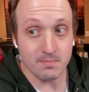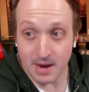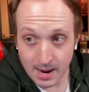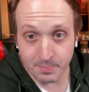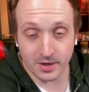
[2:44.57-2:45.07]

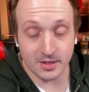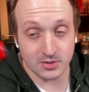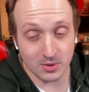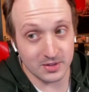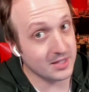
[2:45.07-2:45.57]
Mappa is
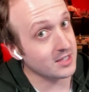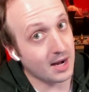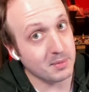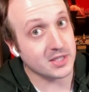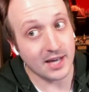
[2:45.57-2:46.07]
doing this, and
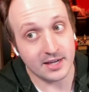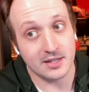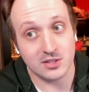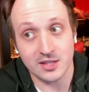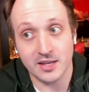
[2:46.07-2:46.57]
I'm excited to
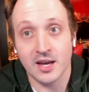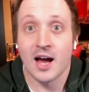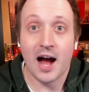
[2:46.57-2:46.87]
see